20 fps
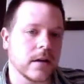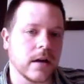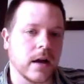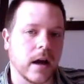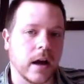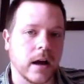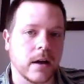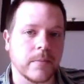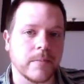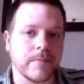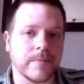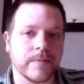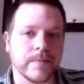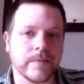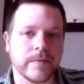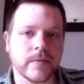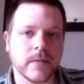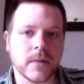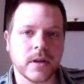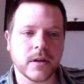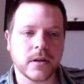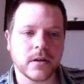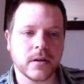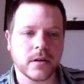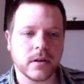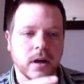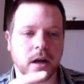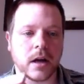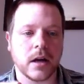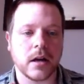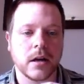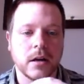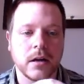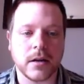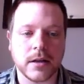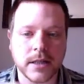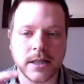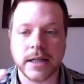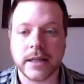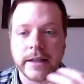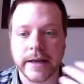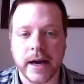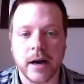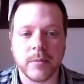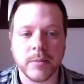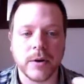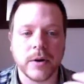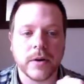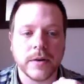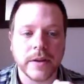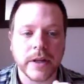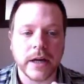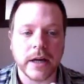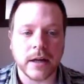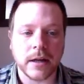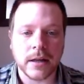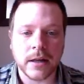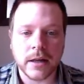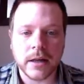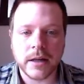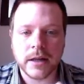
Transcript: seeing the output on there.